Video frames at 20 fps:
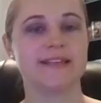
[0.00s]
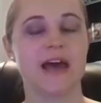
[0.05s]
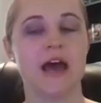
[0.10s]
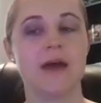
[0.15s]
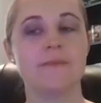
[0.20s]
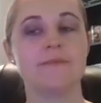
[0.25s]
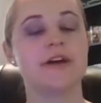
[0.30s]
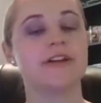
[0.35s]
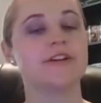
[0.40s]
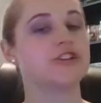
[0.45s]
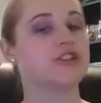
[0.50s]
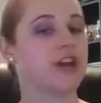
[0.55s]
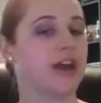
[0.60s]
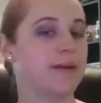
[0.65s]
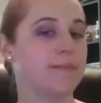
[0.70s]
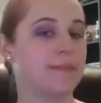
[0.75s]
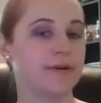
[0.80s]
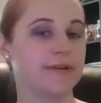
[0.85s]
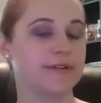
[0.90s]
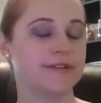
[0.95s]
I'm not a shy
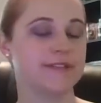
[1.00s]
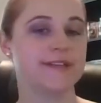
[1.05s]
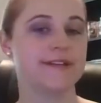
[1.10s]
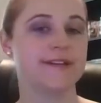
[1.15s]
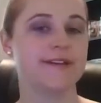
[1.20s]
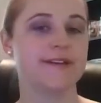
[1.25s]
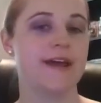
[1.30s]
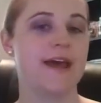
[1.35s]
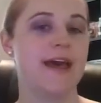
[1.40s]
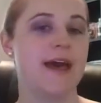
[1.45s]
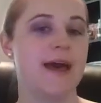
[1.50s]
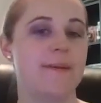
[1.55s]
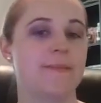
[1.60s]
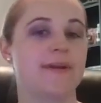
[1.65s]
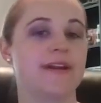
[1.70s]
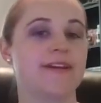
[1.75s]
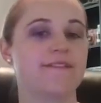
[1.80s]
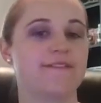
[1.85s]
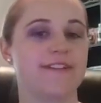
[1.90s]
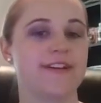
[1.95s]
person,
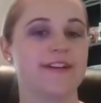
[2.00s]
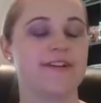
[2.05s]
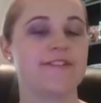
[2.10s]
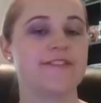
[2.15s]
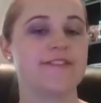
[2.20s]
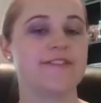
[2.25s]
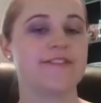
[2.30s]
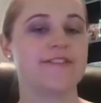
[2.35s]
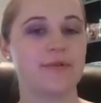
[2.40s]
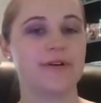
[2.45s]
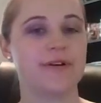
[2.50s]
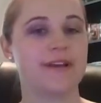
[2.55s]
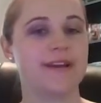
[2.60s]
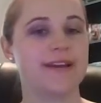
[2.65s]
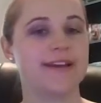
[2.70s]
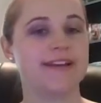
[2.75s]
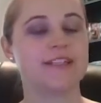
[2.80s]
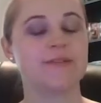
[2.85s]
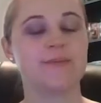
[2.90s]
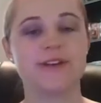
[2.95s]
but I feel
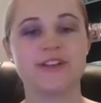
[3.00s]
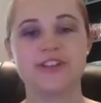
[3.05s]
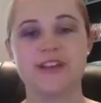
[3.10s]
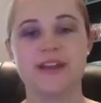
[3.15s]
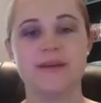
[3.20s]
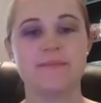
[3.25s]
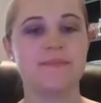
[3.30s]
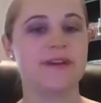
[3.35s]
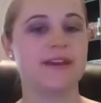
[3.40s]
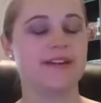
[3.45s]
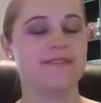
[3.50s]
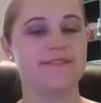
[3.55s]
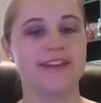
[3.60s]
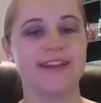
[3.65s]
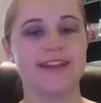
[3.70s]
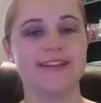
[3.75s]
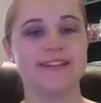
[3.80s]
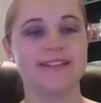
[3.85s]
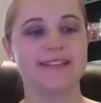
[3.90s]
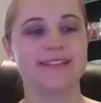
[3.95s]
networking, especially at big
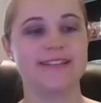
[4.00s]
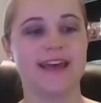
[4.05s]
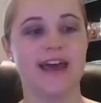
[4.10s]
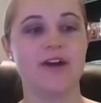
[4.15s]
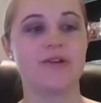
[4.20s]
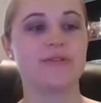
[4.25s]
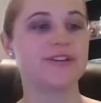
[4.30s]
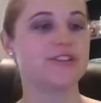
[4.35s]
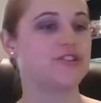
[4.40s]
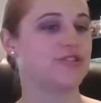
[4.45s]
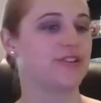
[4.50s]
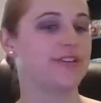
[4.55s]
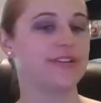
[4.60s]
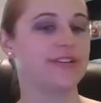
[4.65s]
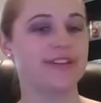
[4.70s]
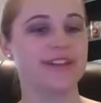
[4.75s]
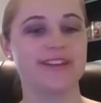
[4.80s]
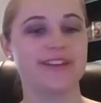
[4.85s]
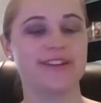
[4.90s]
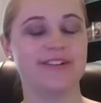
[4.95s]
events, I always struggle
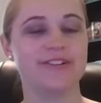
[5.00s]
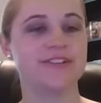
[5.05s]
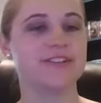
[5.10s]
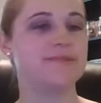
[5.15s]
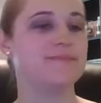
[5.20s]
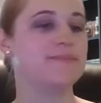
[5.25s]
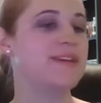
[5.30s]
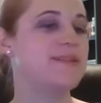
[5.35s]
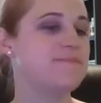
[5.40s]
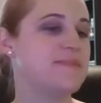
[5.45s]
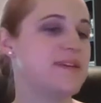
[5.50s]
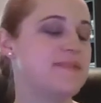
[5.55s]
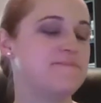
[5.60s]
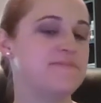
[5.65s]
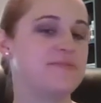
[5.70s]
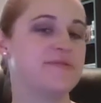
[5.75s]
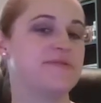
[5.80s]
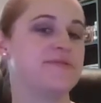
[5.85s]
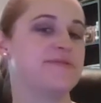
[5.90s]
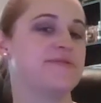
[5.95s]
a little to meet
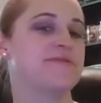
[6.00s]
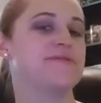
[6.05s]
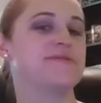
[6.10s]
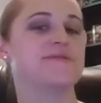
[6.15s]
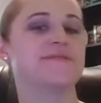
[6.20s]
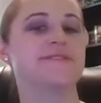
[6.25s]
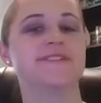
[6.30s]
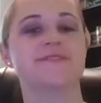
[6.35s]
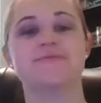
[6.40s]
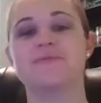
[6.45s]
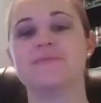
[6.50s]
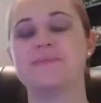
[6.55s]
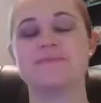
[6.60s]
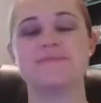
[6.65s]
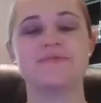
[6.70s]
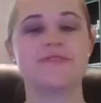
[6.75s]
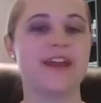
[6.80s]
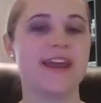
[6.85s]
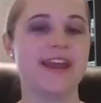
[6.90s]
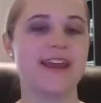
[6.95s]
people, to
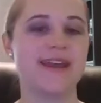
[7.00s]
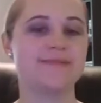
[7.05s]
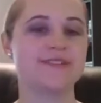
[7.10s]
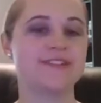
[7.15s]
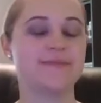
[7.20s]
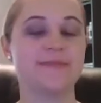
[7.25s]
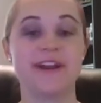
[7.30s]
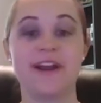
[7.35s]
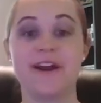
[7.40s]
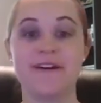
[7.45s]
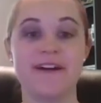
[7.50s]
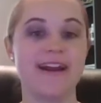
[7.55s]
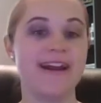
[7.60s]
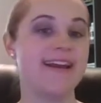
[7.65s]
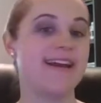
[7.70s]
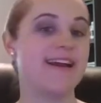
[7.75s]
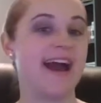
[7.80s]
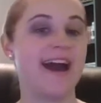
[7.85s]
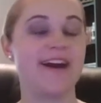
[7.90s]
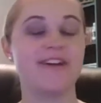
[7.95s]
remember names. So I'm like, all right,
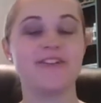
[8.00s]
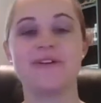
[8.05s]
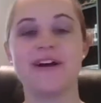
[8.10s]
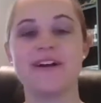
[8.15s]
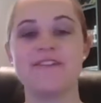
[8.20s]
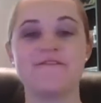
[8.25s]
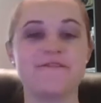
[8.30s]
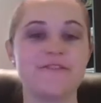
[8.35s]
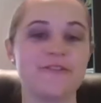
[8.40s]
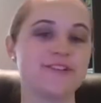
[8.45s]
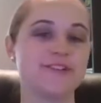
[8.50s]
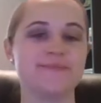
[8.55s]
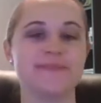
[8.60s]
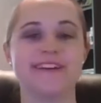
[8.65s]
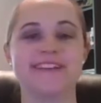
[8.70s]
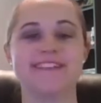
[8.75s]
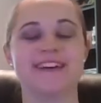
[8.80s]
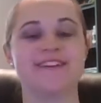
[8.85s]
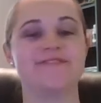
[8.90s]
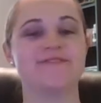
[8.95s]
how do I force
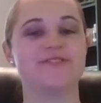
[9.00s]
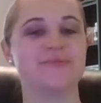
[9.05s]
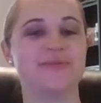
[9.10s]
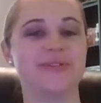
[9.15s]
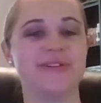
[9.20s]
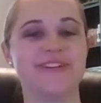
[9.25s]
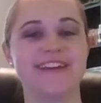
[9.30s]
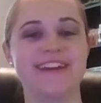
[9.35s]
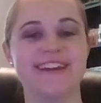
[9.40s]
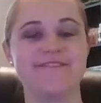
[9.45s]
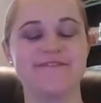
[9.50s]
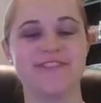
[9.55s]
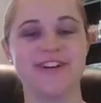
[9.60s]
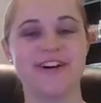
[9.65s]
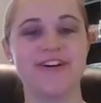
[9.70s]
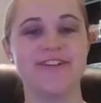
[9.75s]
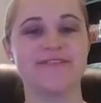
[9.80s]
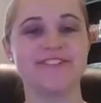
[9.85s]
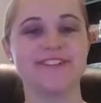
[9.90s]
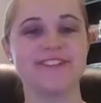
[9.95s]
myself to really get
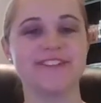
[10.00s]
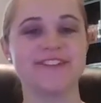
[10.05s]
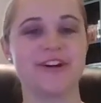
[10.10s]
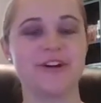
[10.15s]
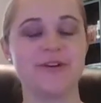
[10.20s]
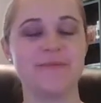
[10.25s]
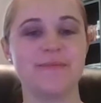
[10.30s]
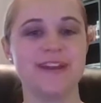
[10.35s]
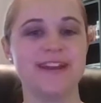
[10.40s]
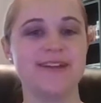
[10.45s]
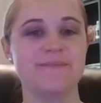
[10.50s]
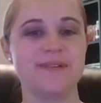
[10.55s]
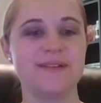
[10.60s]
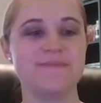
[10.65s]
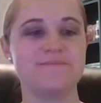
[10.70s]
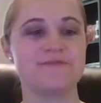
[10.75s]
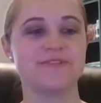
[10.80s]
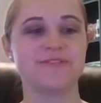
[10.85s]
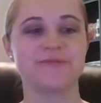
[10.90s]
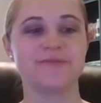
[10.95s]
involved and start meeting
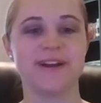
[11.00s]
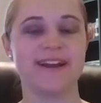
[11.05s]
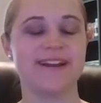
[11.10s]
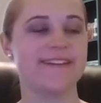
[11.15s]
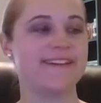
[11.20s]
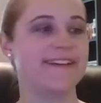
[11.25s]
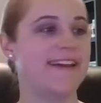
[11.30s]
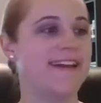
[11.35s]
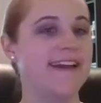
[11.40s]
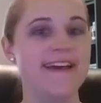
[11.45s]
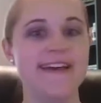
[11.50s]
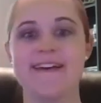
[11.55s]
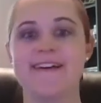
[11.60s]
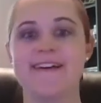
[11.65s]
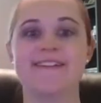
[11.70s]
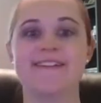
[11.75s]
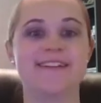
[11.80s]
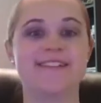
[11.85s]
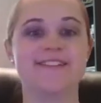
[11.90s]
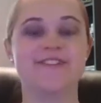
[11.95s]
people directly?
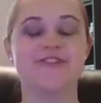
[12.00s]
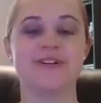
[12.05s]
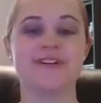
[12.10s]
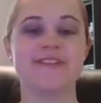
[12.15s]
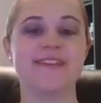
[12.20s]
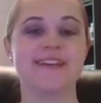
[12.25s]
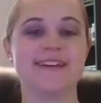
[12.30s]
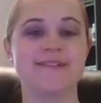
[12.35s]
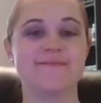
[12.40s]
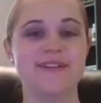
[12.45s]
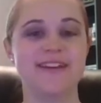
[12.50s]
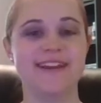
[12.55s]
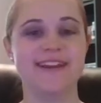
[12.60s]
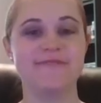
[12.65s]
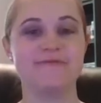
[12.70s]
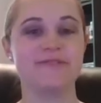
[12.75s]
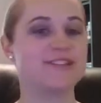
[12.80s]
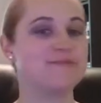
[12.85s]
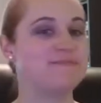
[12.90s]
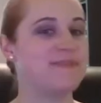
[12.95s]
Join the committee.
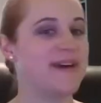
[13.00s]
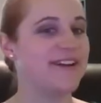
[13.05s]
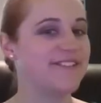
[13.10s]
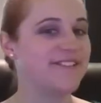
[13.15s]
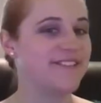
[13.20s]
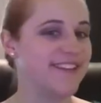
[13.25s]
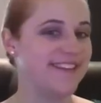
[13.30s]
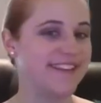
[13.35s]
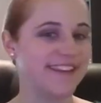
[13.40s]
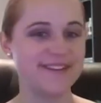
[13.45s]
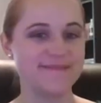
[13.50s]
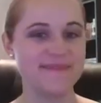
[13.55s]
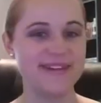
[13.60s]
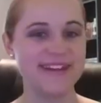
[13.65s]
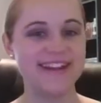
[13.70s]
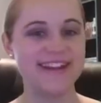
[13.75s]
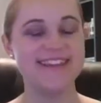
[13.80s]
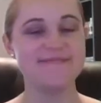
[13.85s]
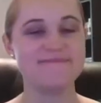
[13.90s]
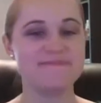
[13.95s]
What's better than the
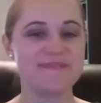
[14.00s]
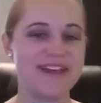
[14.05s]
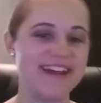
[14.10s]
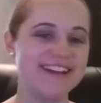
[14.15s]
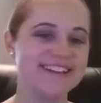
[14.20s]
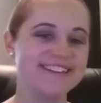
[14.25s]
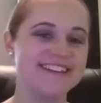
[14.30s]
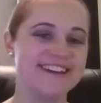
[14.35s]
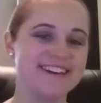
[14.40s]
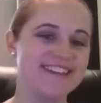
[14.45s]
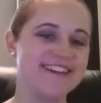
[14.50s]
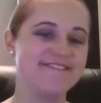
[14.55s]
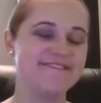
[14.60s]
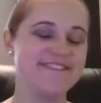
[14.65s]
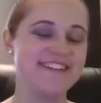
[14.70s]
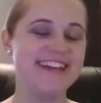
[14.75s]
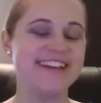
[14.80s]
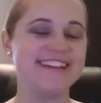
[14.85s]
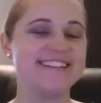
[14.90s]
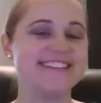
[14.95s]
committee that plans all the
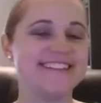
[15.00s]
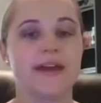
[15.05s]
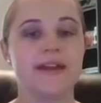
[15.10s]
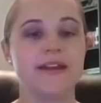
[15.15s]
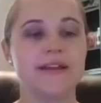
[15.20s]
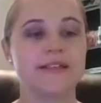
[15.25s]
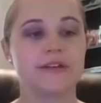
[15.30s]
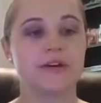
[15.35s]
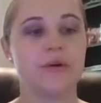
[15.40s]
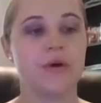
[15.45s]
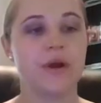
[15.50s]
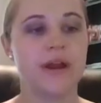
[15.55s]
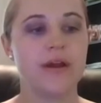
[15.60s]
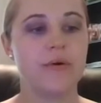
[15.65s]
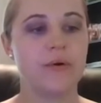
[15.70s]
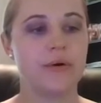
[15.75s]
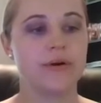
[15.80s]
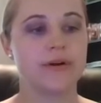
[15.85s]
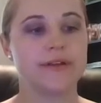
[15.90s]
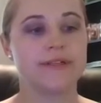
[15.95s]
events? And it's a great
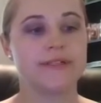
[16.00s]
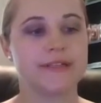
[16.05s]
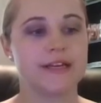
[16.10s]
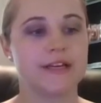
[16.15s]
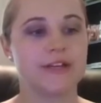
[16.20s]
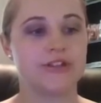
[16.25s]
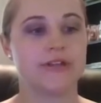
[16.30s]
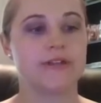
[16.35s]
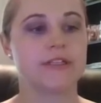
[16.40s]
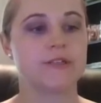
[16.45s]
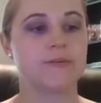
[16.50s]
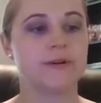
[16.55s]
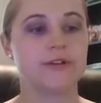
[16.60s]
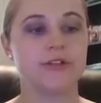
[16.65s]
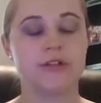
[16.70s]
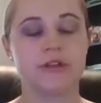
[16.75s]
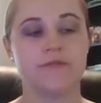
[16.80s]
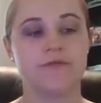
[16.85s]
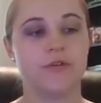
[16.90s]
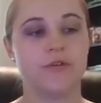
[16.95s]
organization,
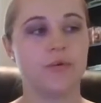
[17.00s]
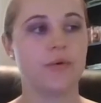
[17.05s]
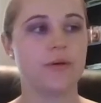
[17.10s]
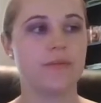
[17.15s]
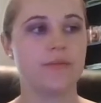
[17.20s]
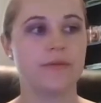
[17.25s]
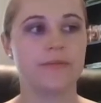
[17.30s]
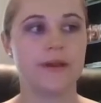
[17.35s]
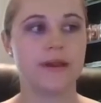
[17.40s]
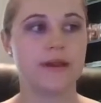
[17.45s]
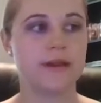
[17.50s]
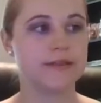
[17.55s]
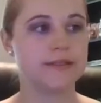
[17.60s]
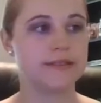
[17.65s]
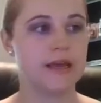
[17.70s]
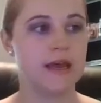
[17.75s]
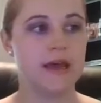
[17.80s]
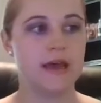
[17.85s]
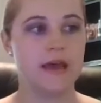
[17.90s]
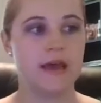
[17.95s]
especially for women,
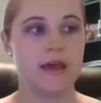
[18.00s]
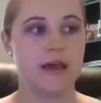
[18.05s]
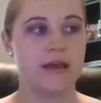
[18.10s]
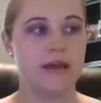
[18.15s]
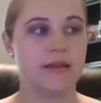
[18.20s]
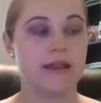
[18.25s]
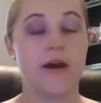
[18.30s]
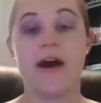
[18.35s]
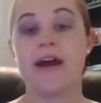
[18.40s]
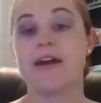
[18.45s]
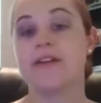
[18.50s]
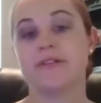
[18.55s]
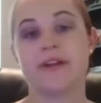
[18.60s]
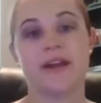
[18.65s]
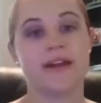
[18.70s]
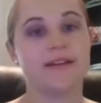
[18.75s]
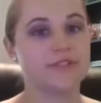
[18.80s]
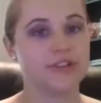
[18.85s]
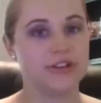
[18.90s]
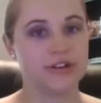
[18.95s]
because now I don't
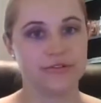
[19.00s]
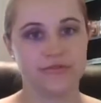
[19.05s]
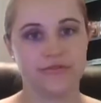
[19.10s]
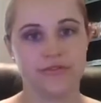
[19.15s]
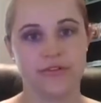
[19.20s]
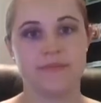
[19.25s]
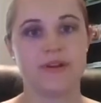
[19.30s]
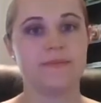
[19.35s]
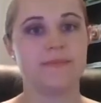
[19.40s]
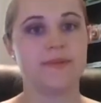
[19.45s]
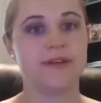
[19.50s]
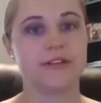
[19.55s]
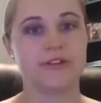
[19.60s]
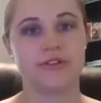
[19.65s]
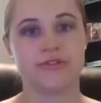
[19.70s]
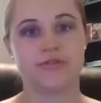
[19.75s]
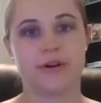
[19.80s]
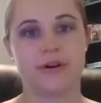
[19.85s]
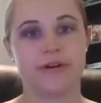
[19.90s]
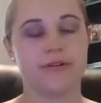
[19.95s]
have children, but a big
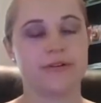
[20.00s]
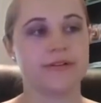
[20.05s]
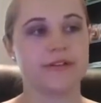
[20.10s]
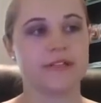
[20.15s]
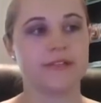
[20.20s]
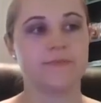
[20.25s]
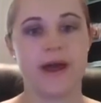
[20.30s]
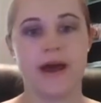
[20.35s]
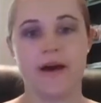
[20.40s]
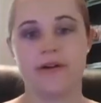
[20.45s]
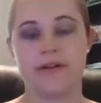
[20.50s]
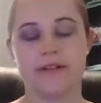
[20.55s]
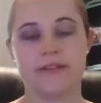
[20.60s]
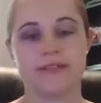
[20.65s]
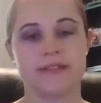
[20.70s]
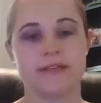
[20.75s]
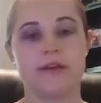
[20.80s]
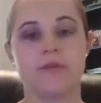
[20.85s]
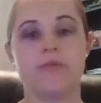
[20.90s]
struggle is balancing